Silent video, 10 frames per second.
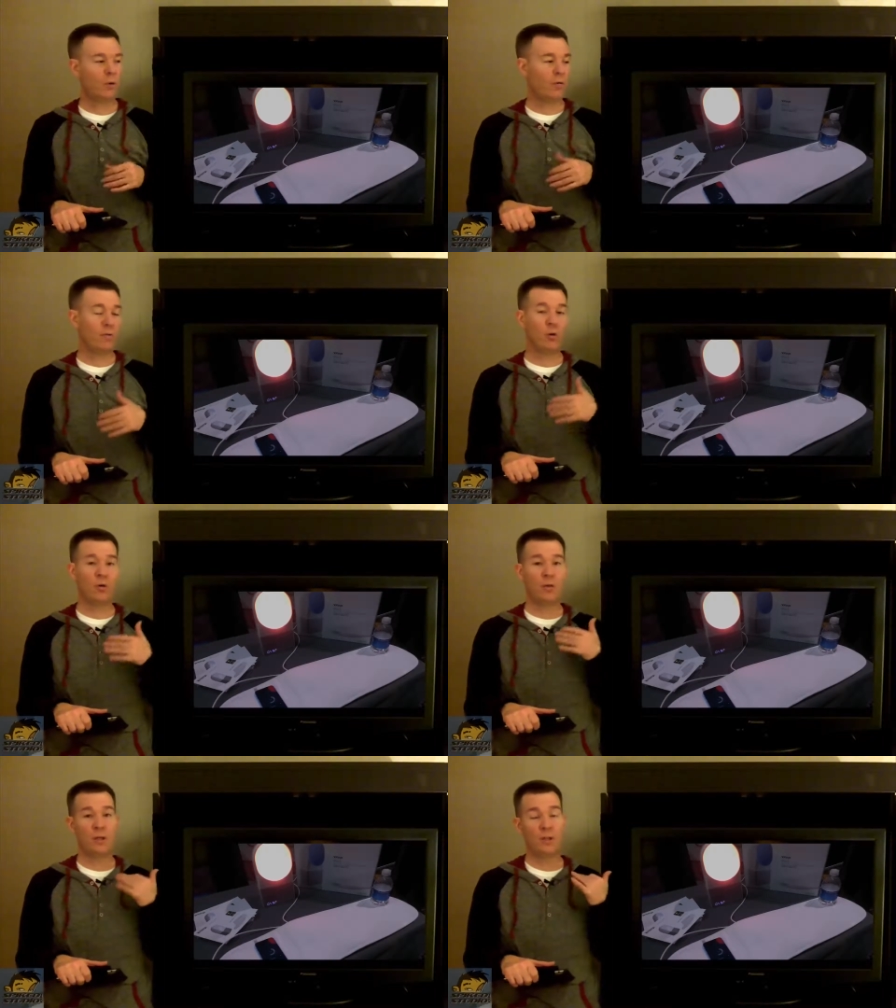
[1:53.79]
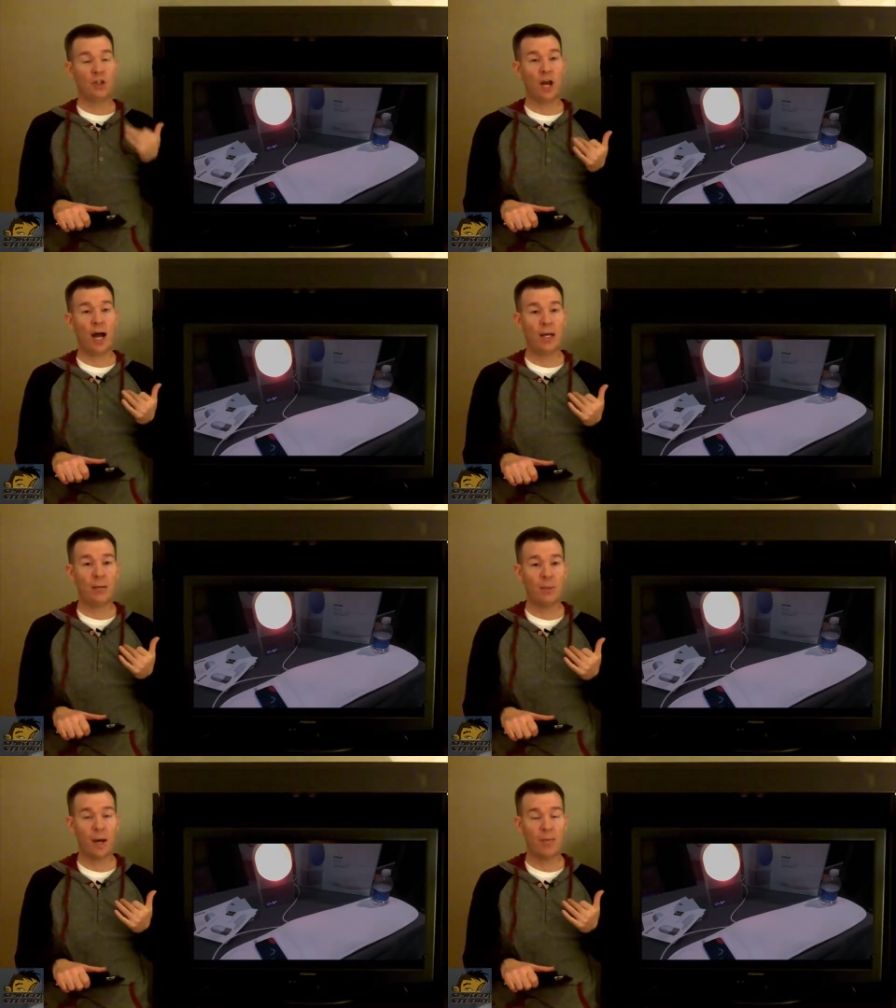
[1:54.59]
We reviewed the
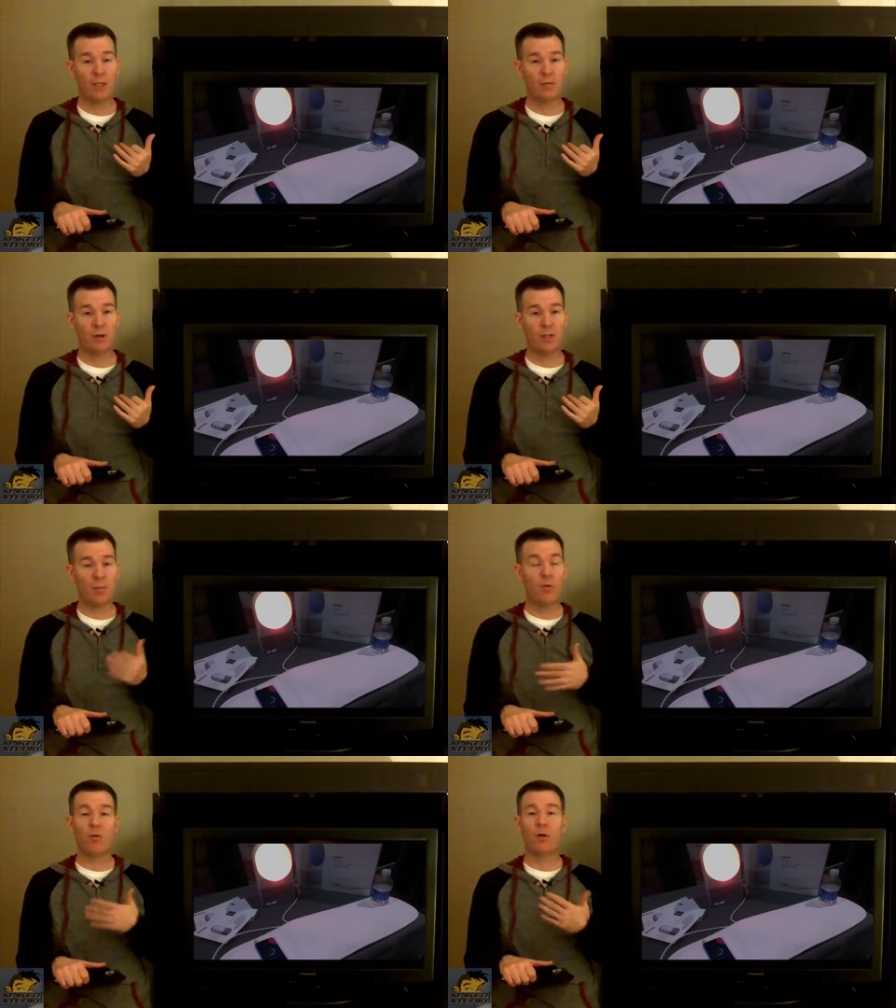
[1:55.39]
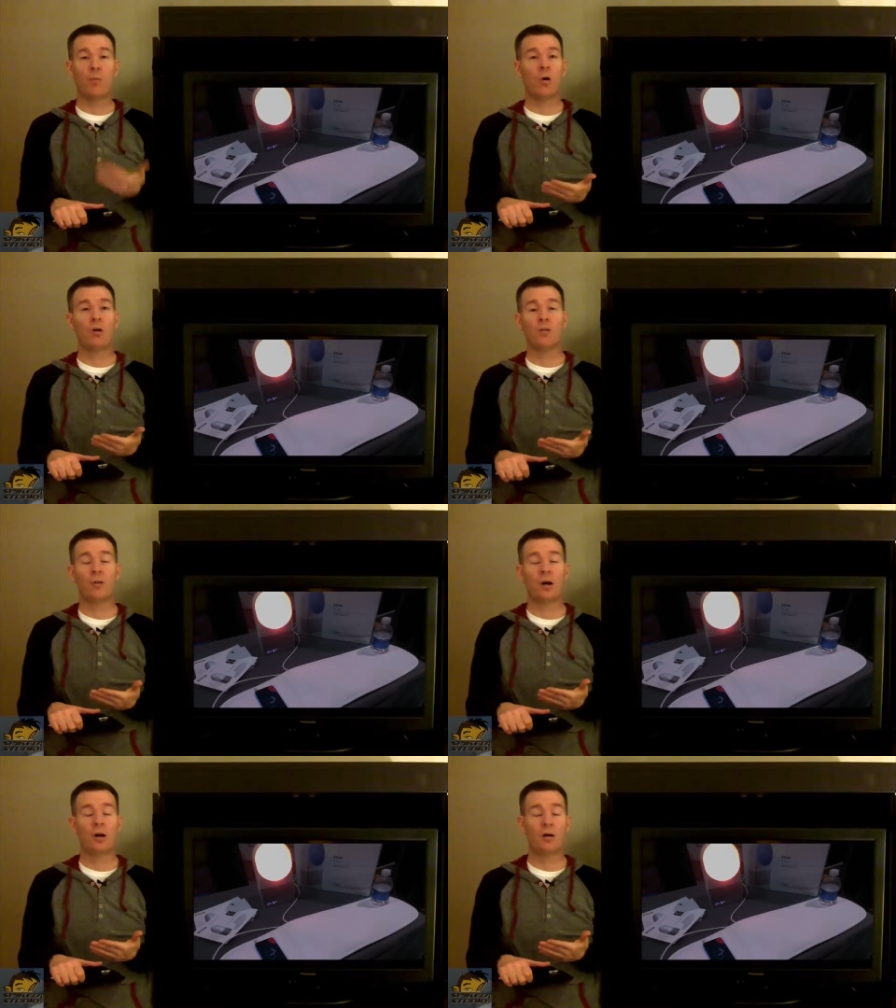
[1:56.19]
Shine by Misfits. Both of them were also
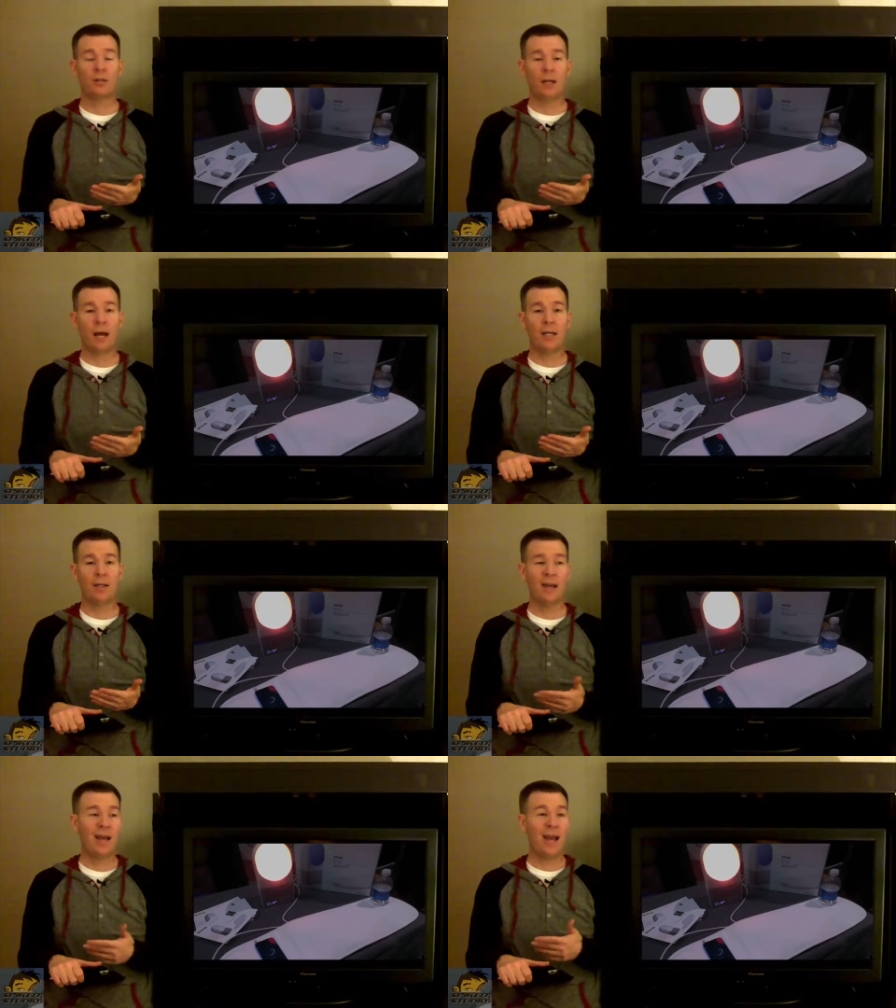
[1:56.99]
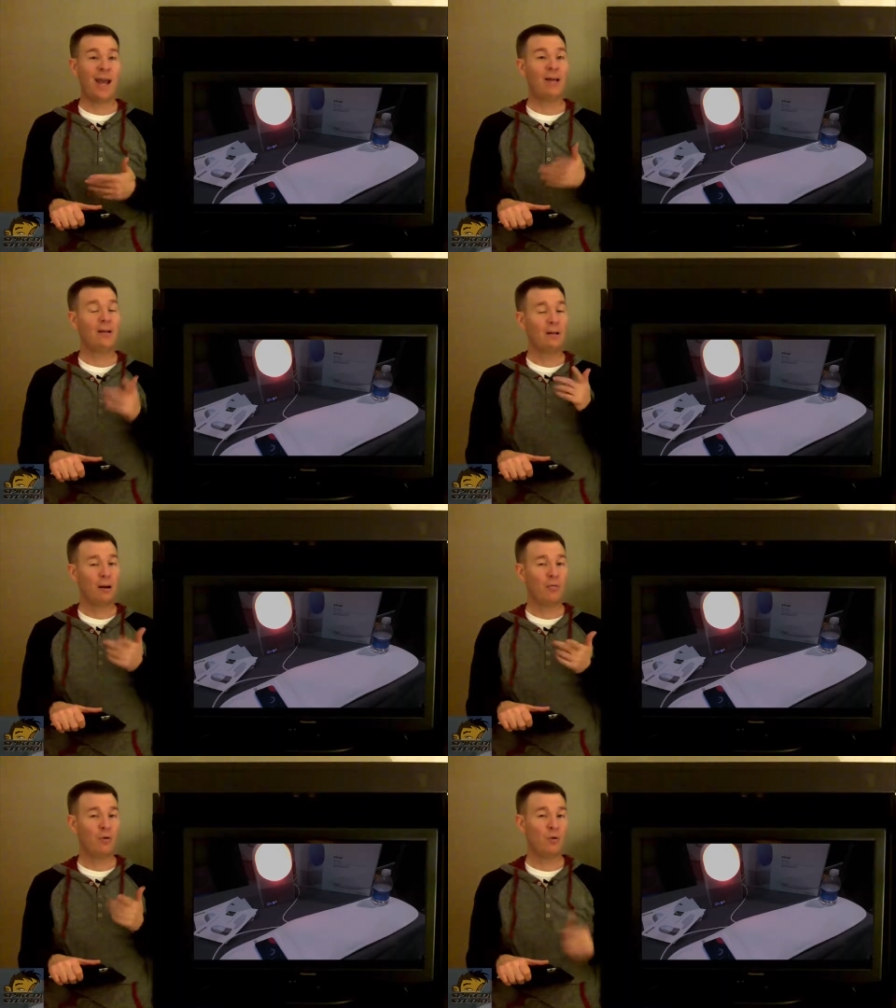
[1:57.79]
there tonight, and
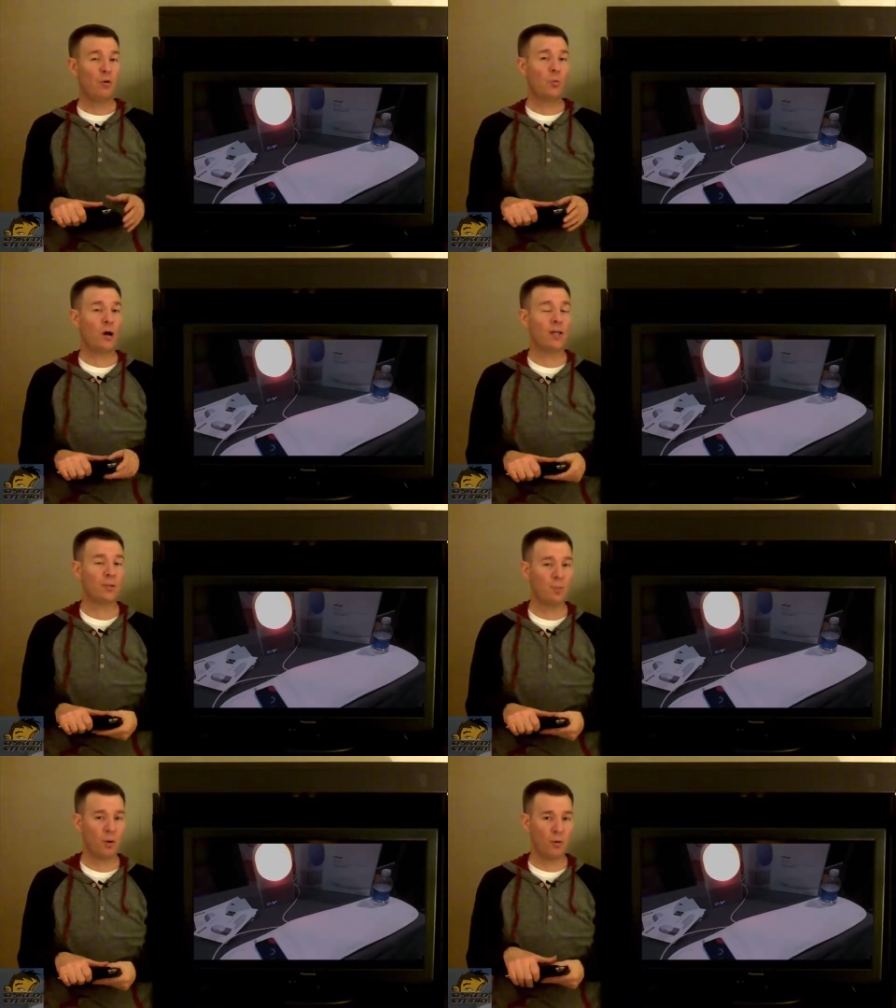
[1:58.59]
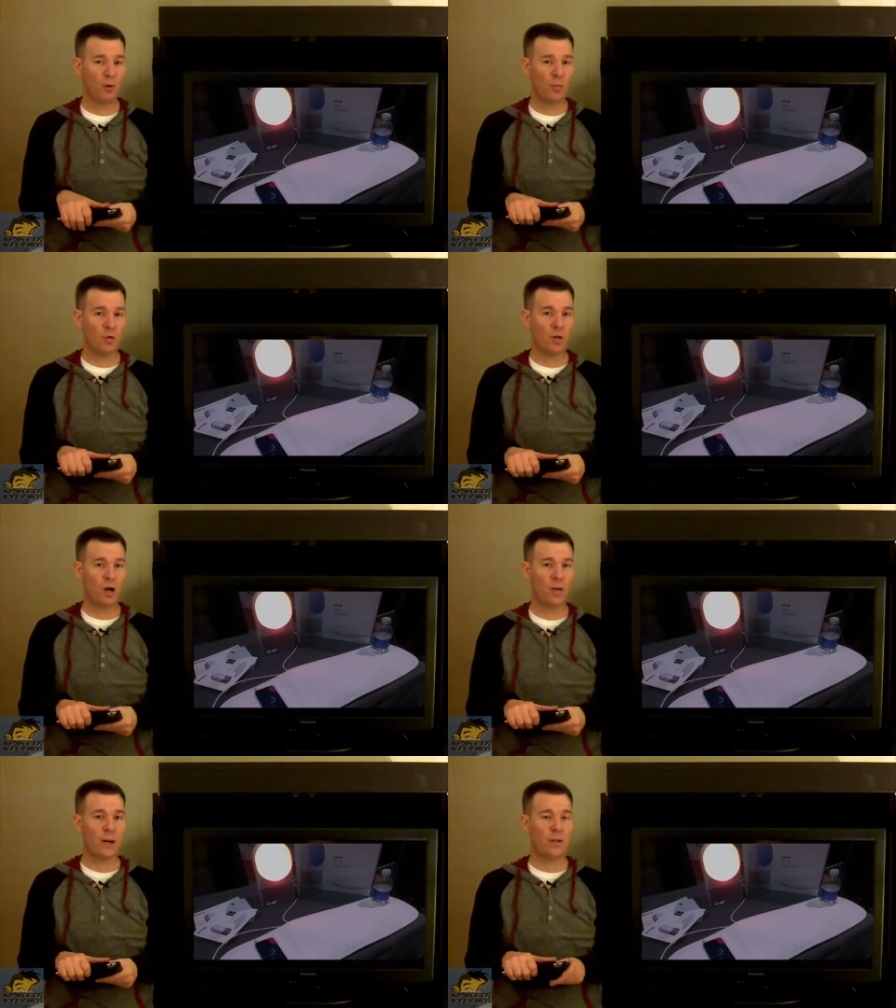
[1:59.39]
a few new products that both of them were
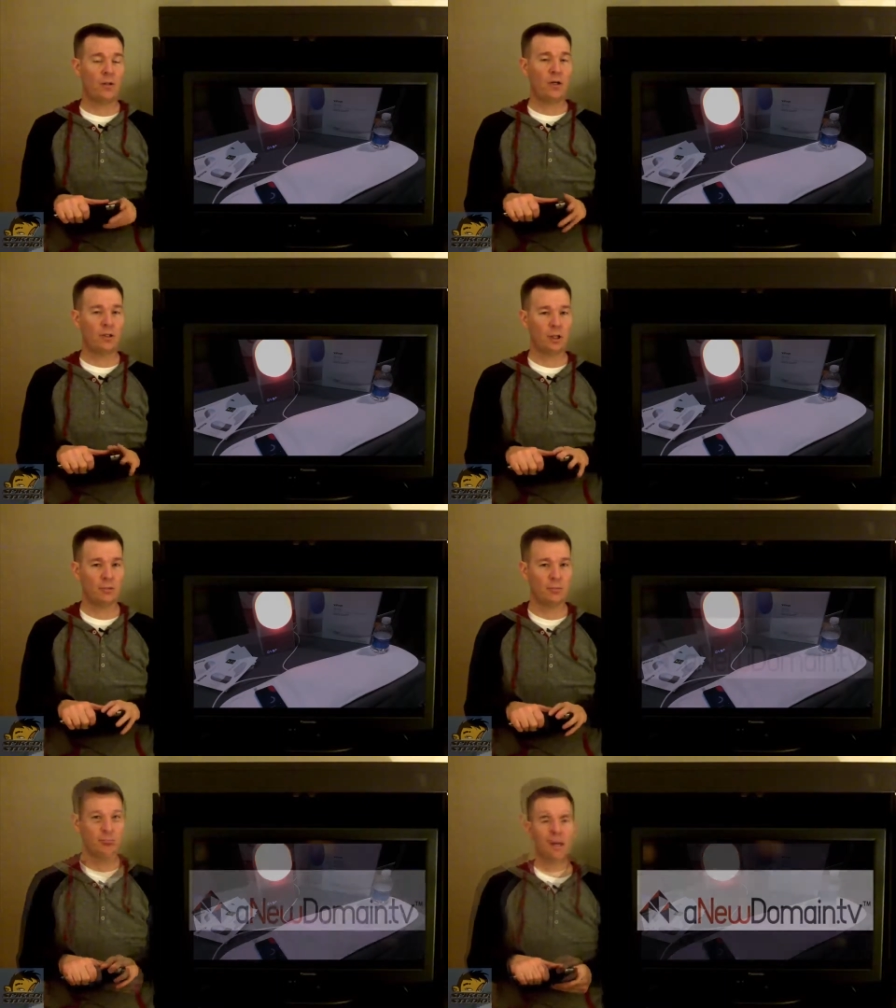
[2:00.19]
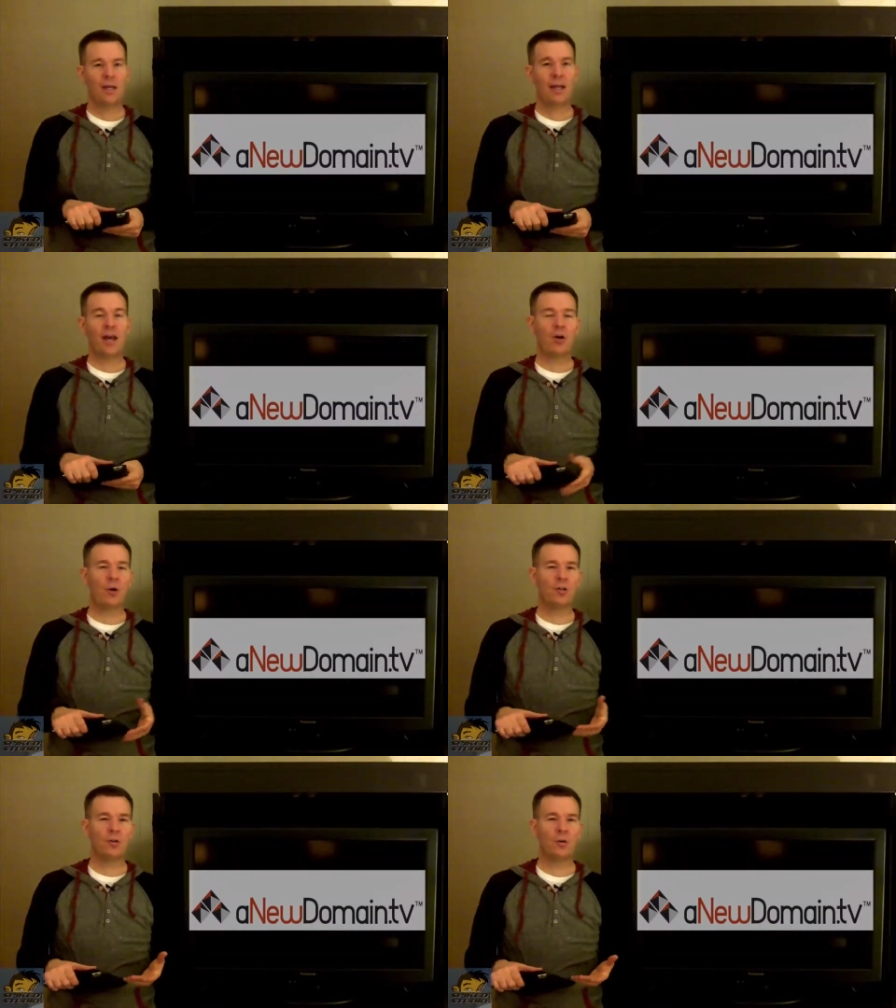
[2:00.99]
talking about and launching.
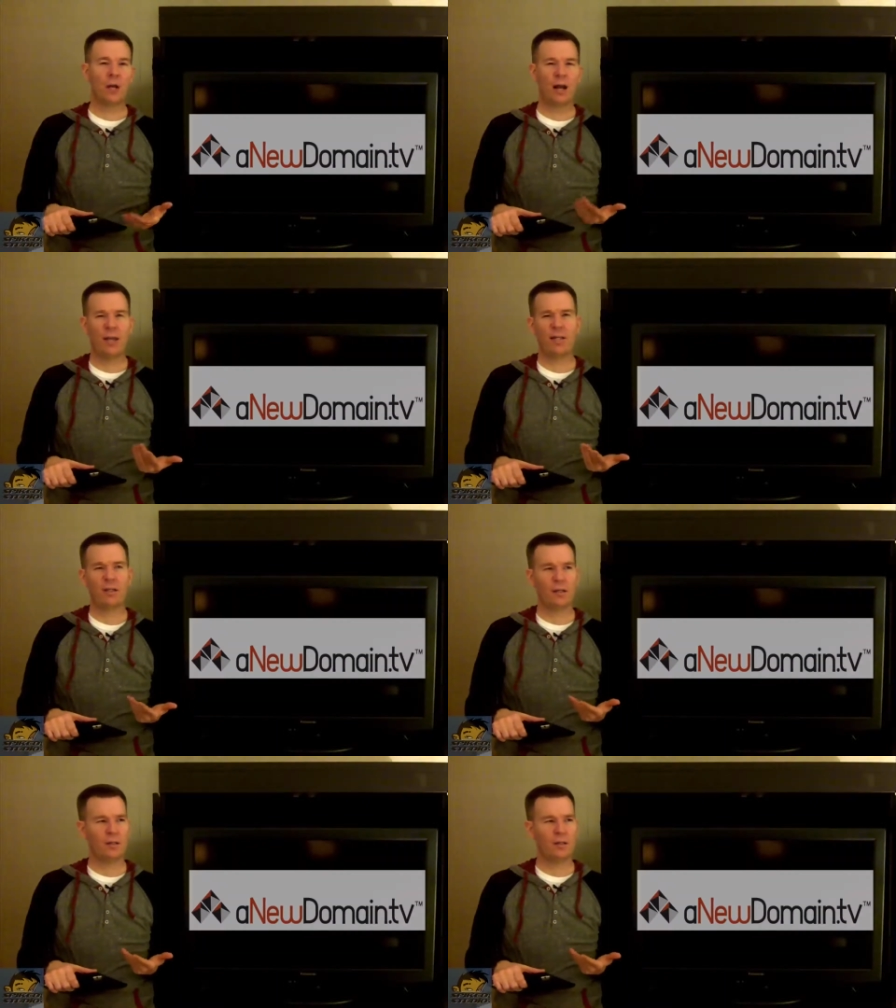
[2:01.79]
Category 2 that I like to